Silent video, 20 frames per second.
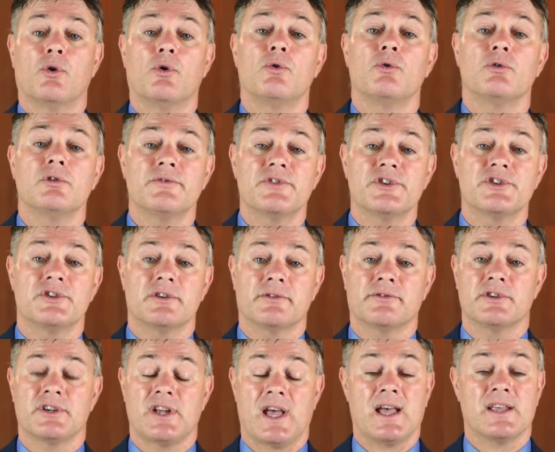all of the
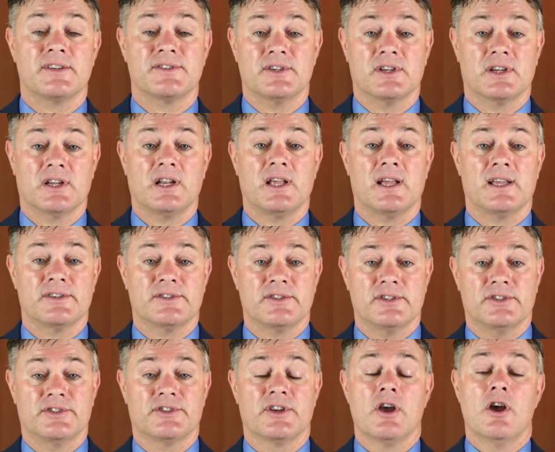different asset
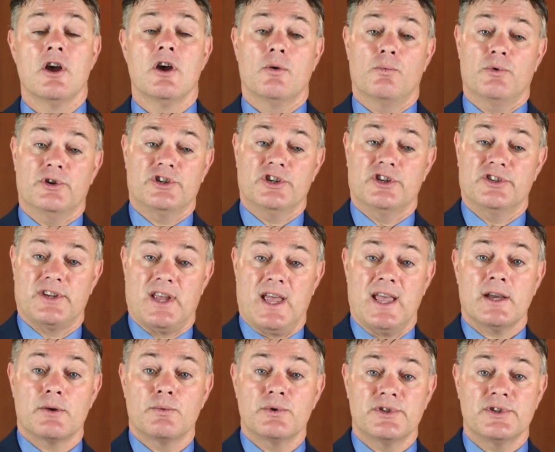classes, which is
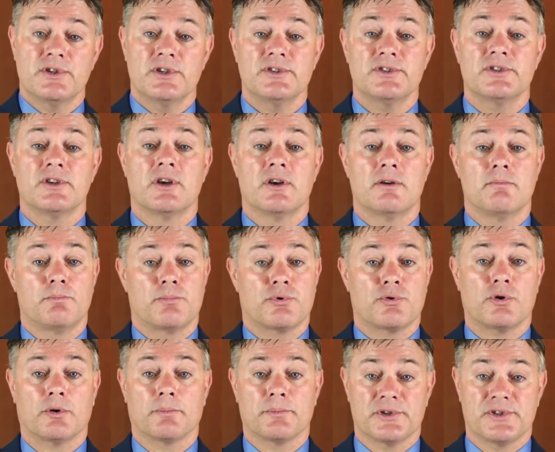equities,
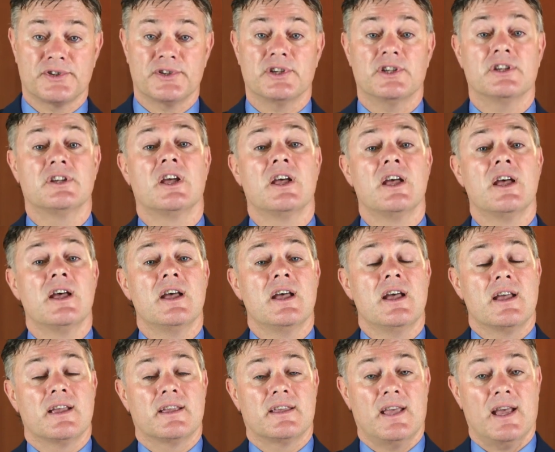property,
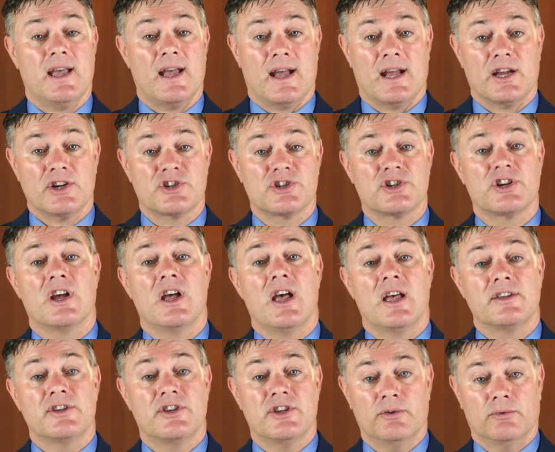cash,
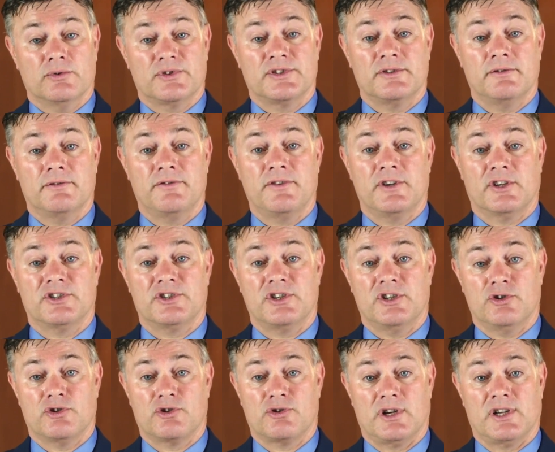gilts and fixed
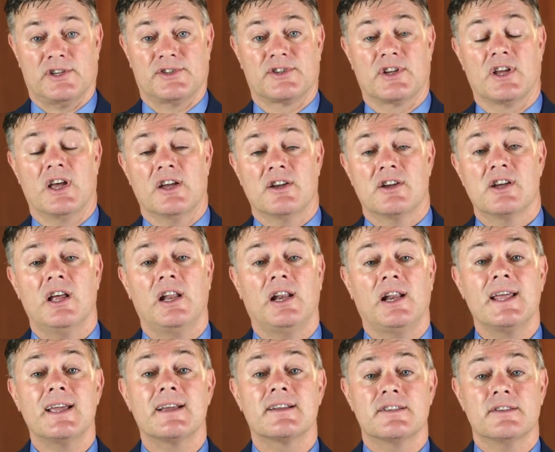interest. And
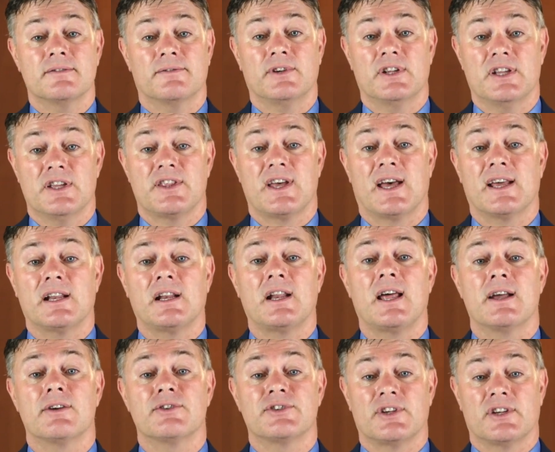collectively, that
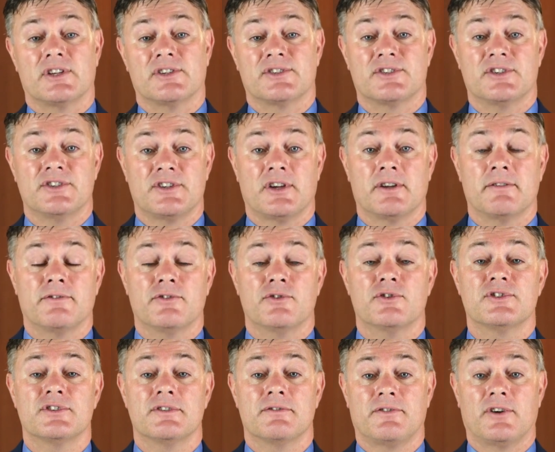allows us to
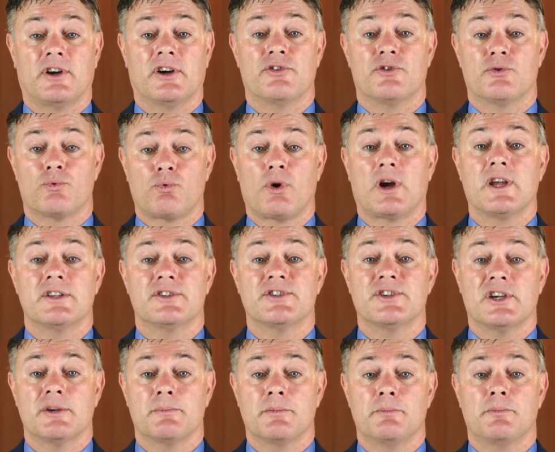diversify the right
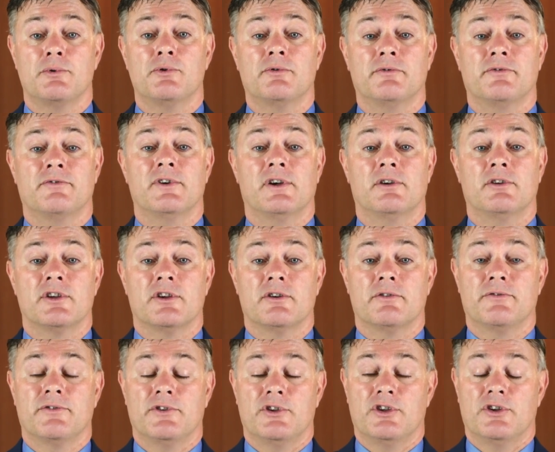type of portfolio
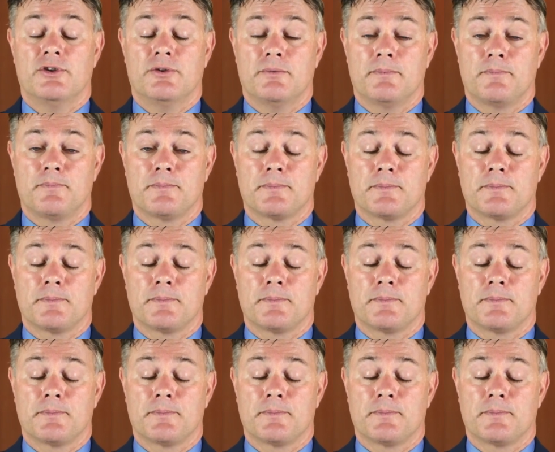for you.